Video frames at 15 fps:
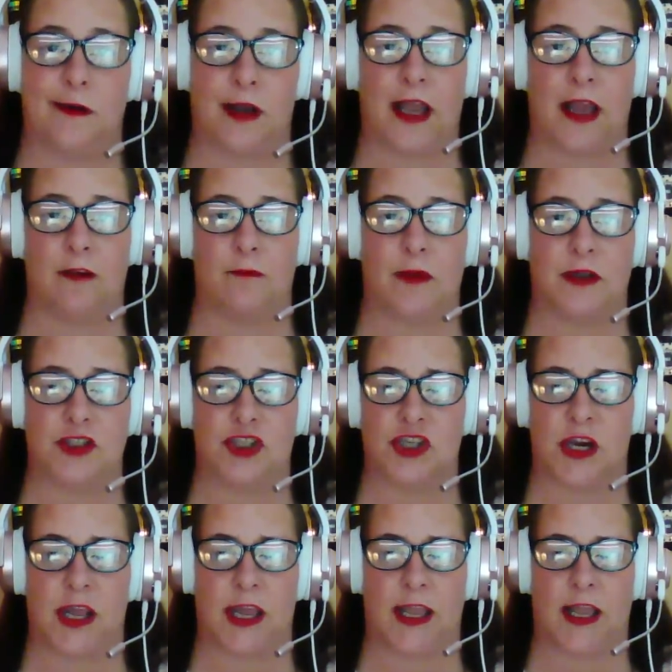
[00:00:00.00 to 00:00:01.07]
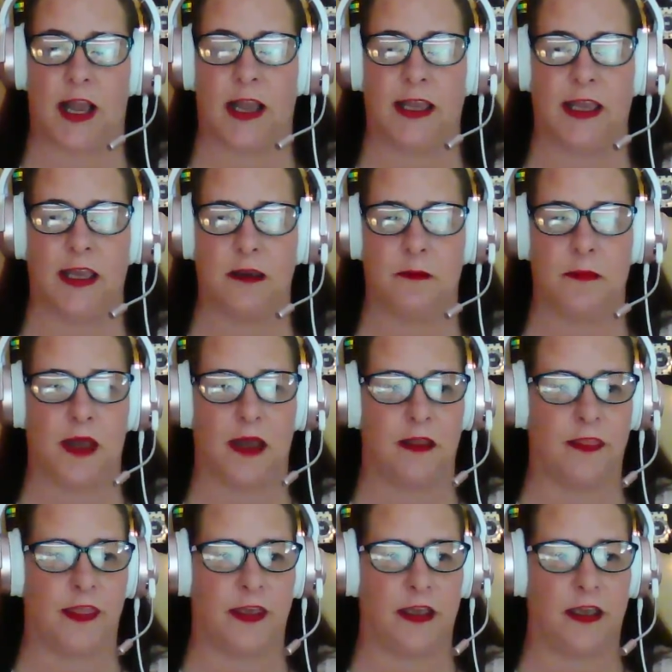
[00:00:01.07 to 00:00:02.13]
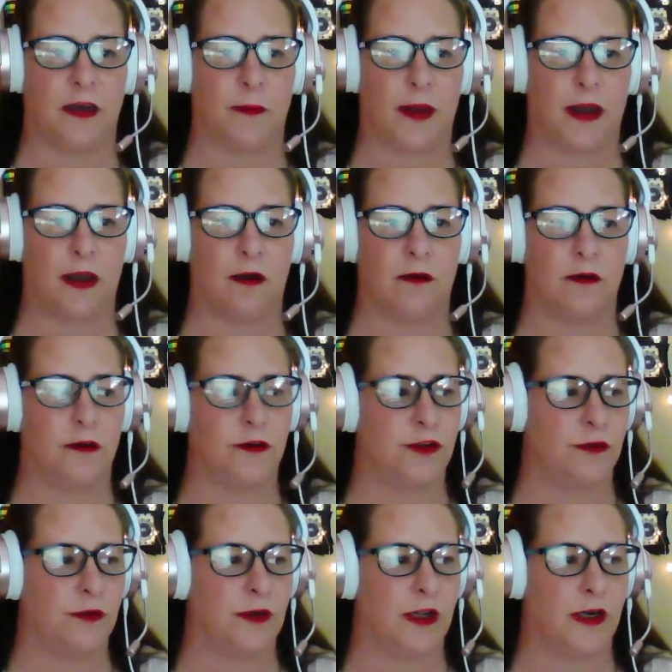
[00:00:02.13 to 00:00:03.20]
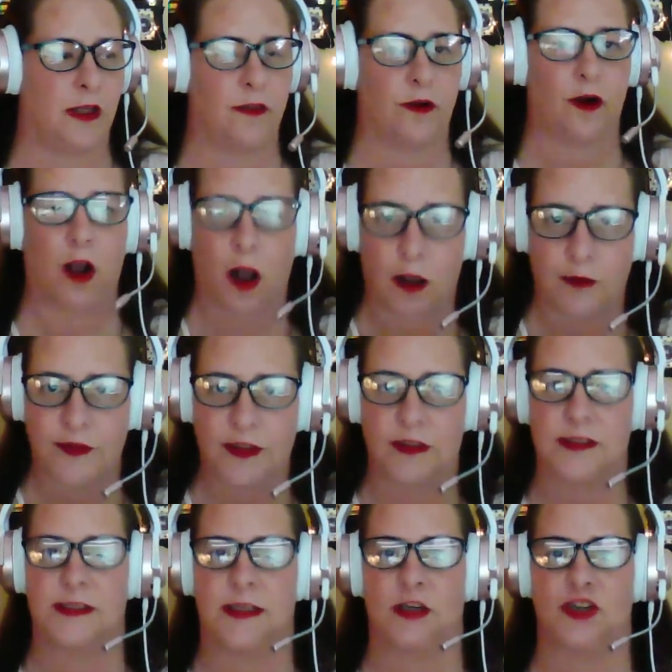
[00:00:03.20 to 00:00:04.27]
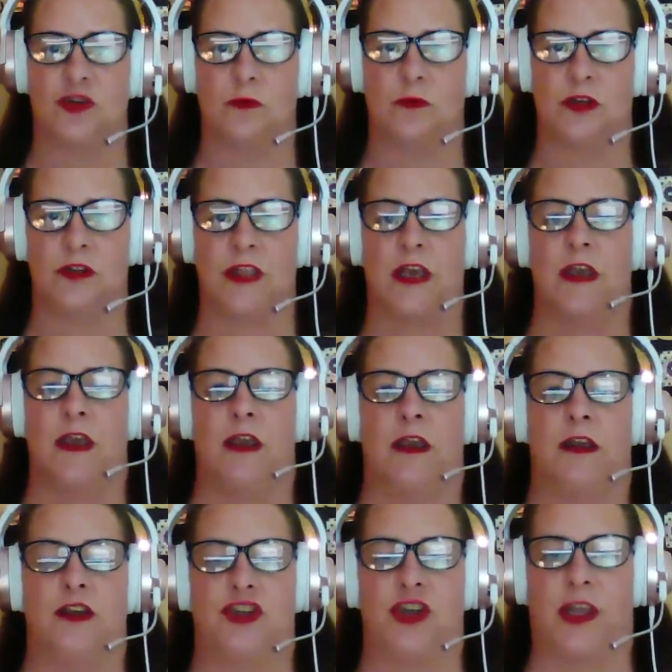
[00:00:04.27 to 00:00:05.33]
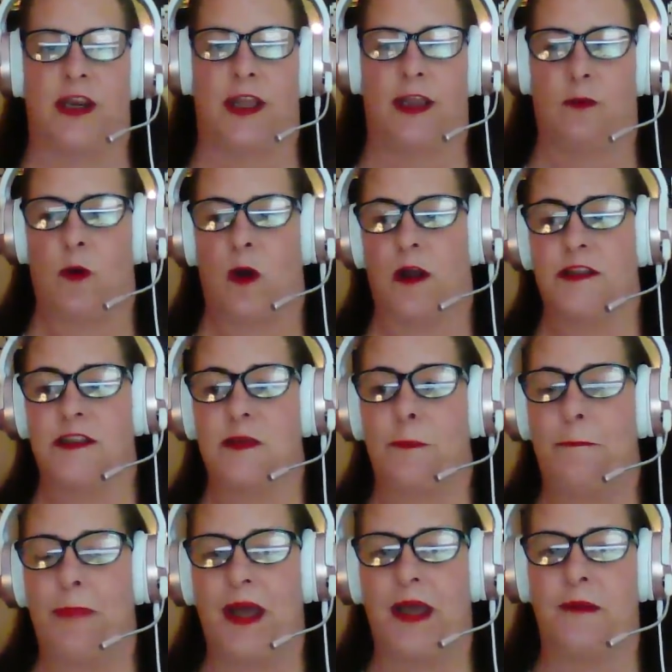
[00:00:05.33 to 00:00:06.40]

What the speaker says: I don't have much today. I am thinking about doing another Ovula session with Shanann Watts,